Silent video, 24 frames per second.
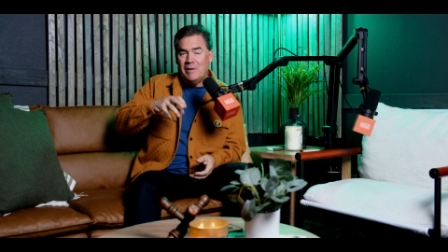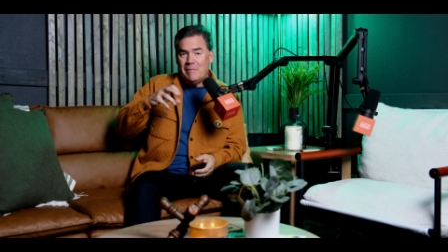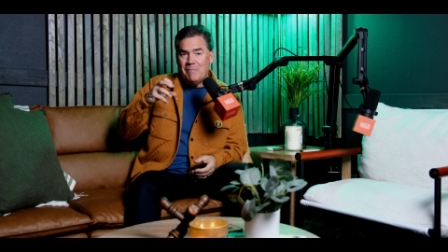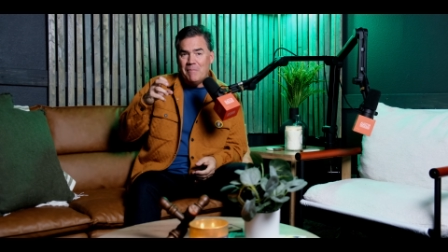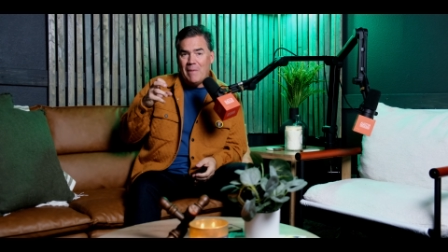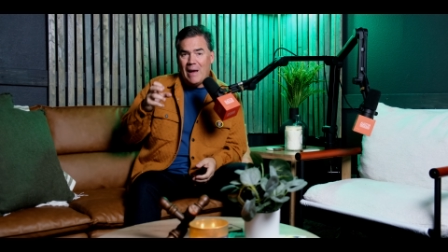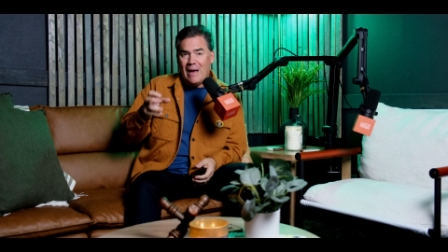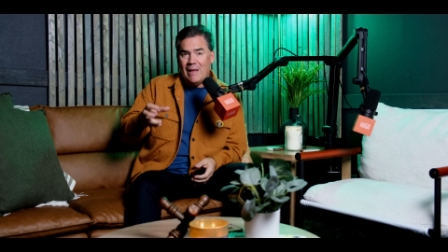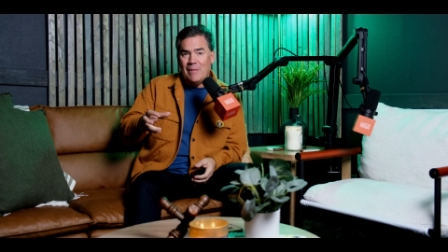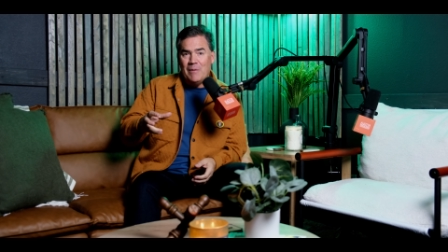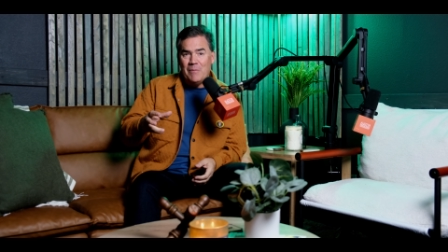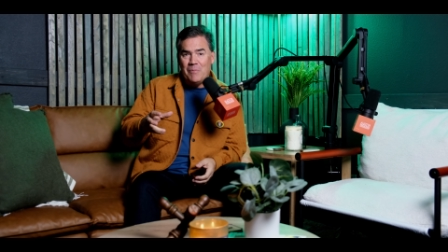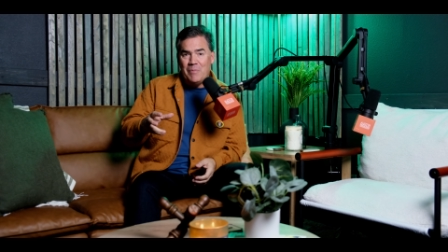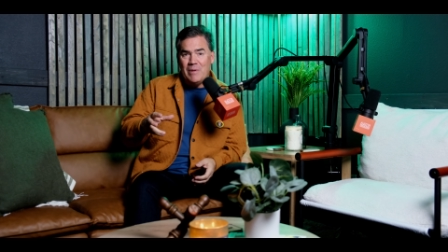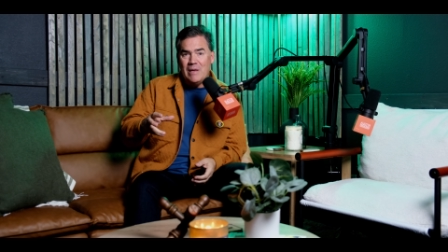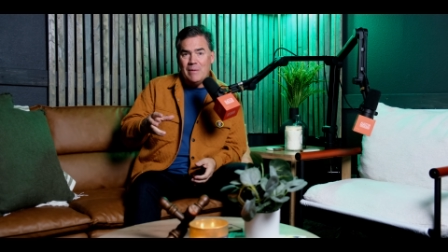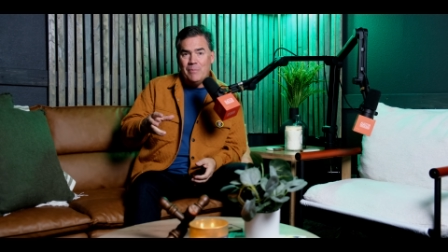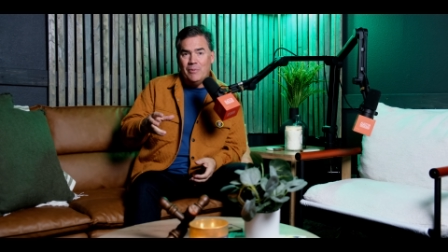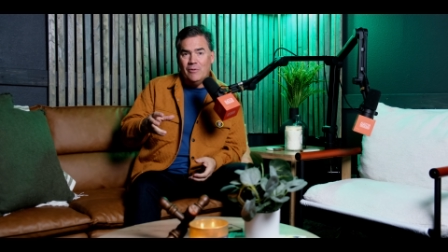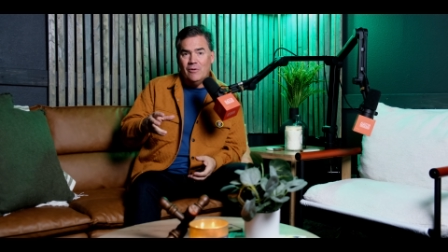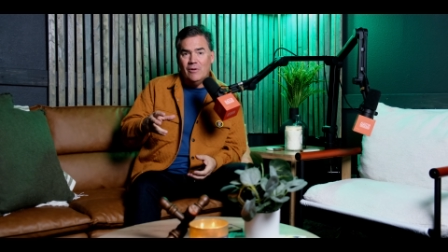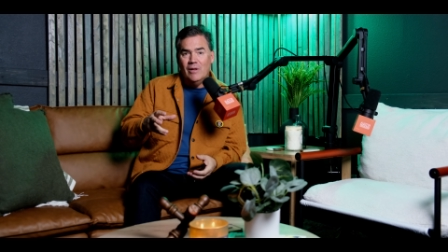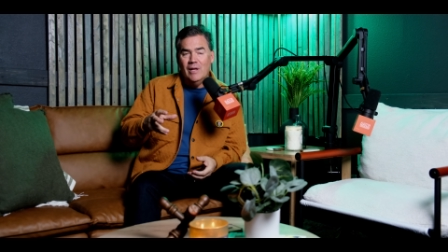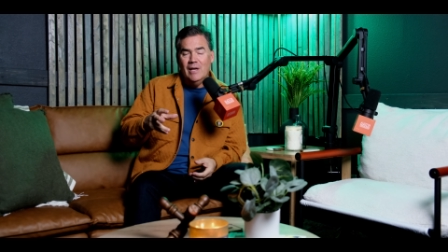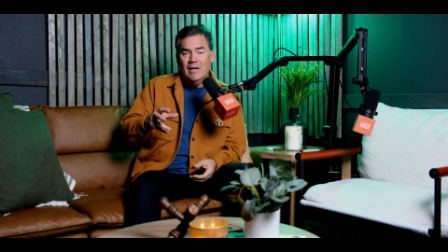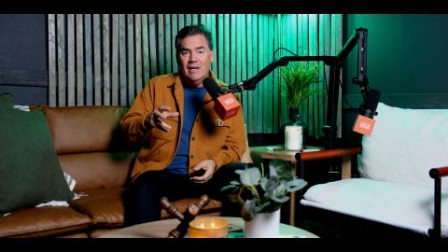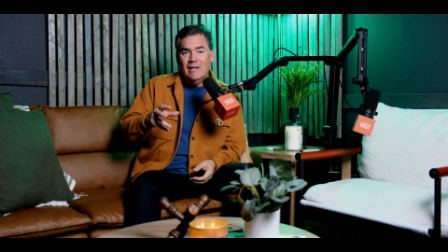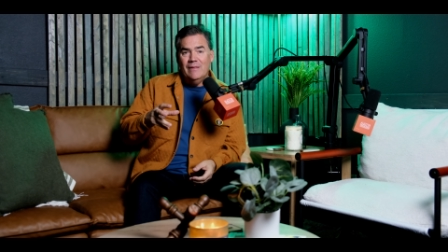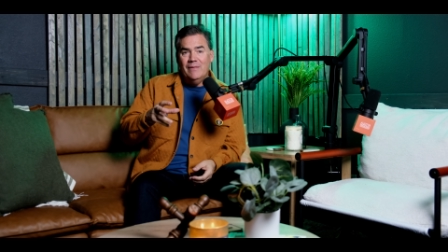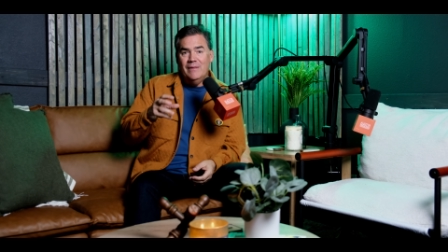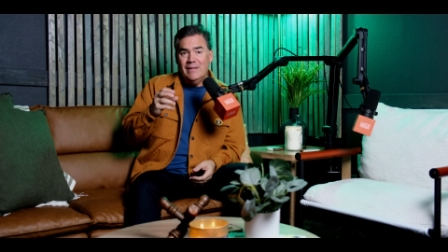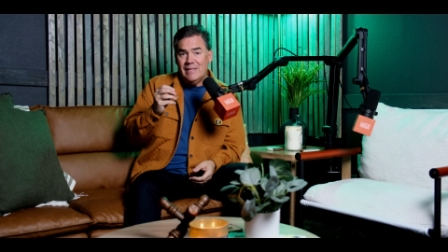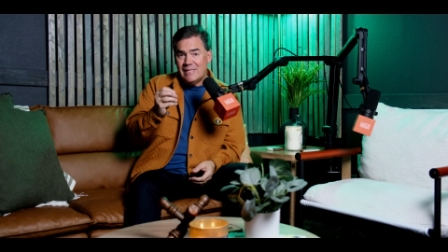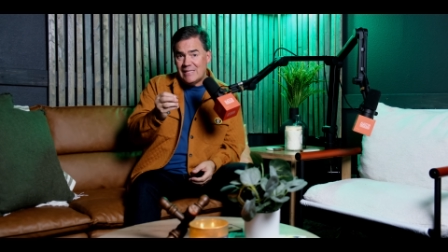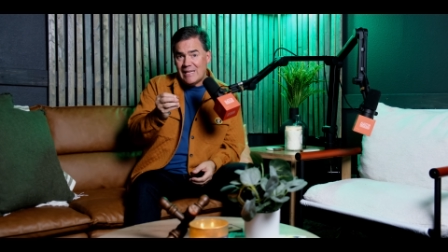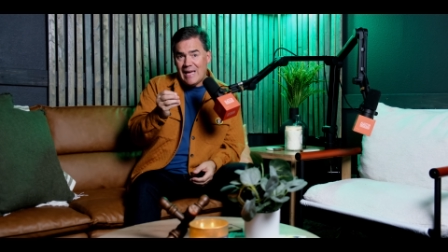and by the people,
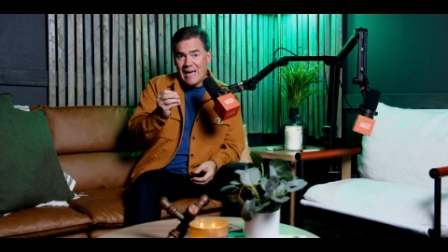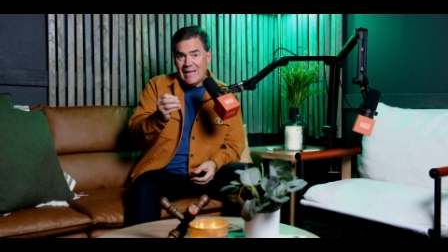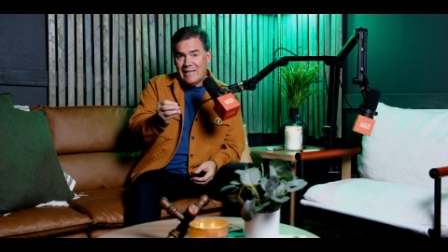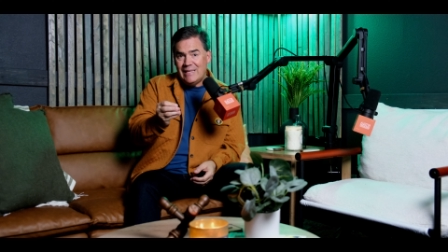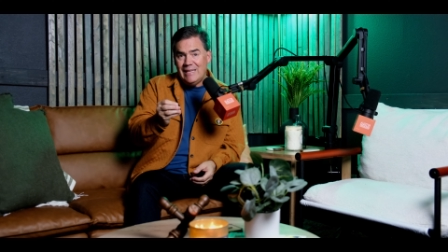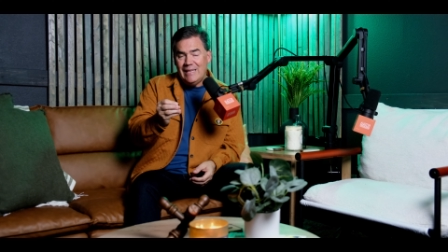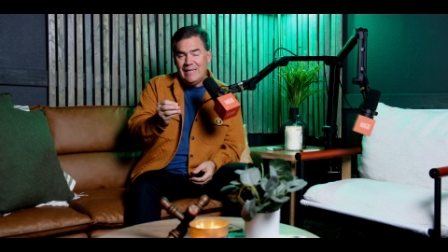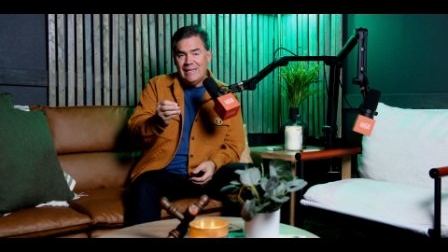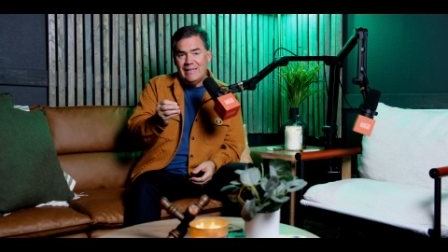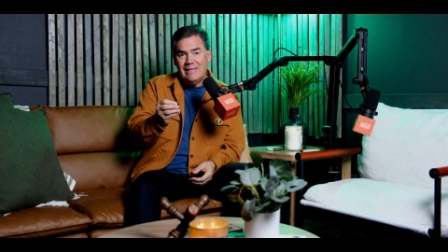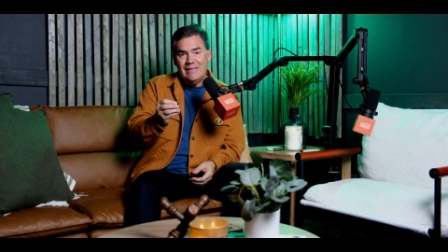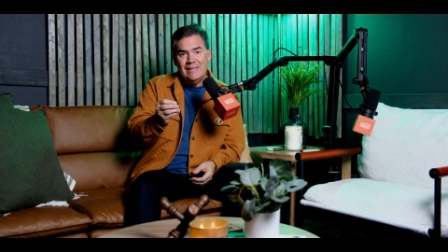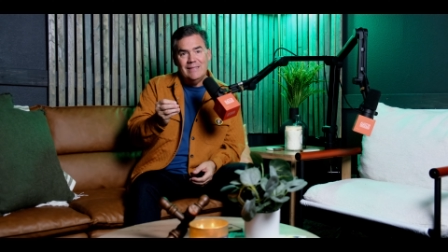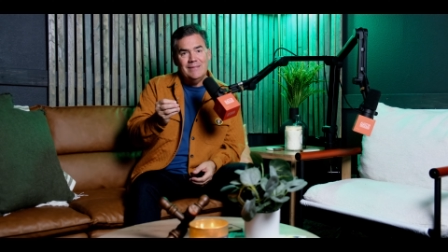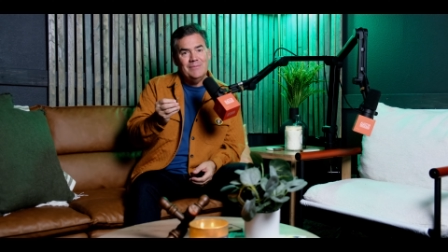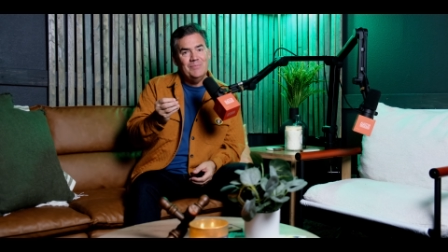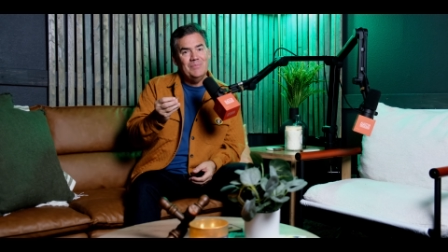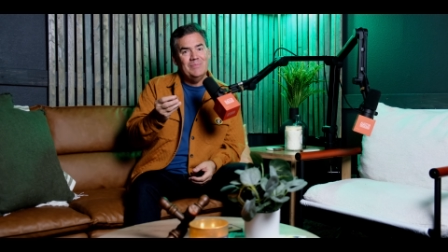this idea